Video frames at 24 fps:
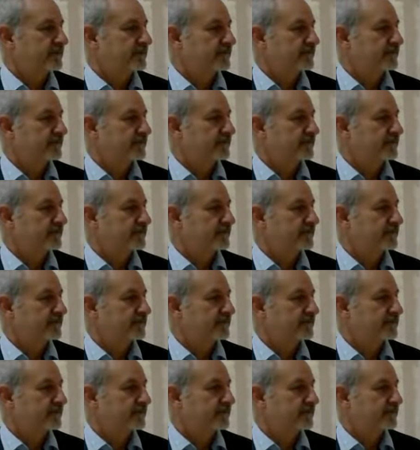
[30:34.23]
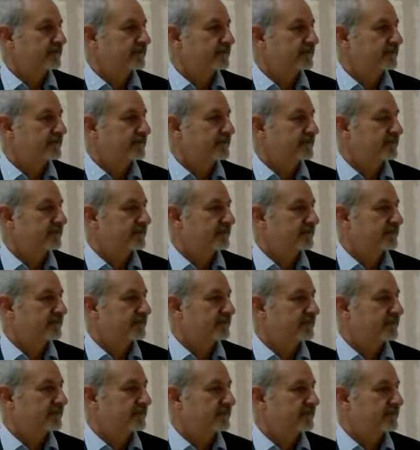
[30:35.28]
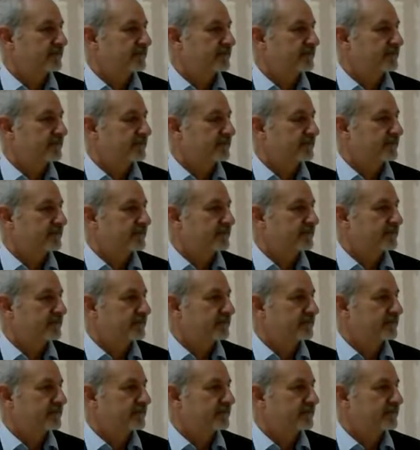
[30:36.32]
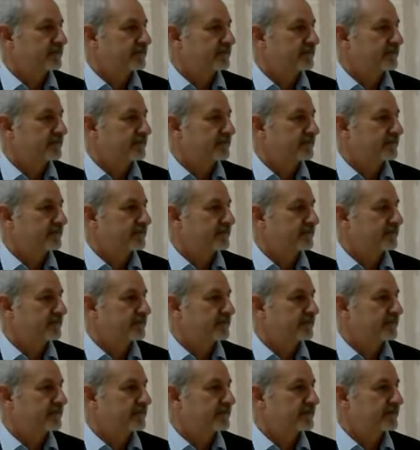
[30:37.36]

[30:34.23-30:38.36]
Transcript: [no speech]